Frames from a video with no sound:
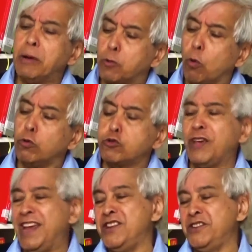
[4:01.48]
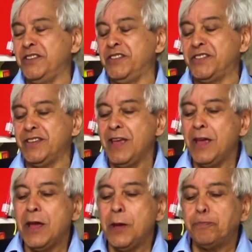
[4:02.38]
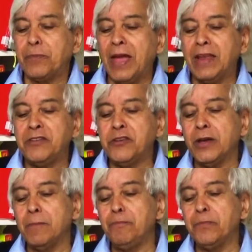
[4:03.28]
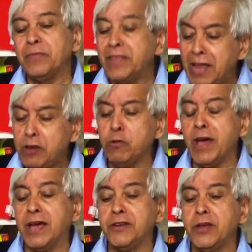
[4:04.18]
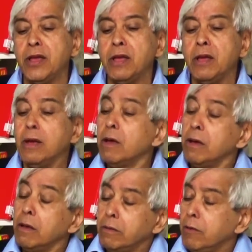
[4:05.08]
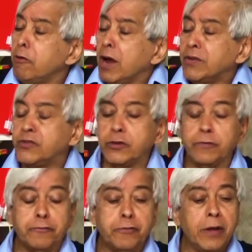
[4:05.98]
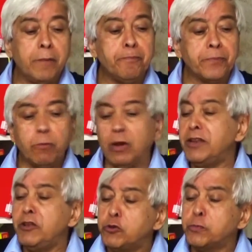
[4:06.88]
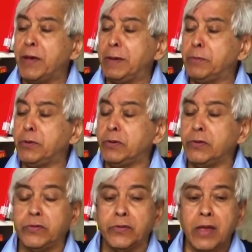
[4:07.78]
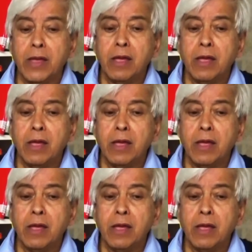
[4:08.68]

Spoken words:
but also Indians. And then you had the rise of, newspapers,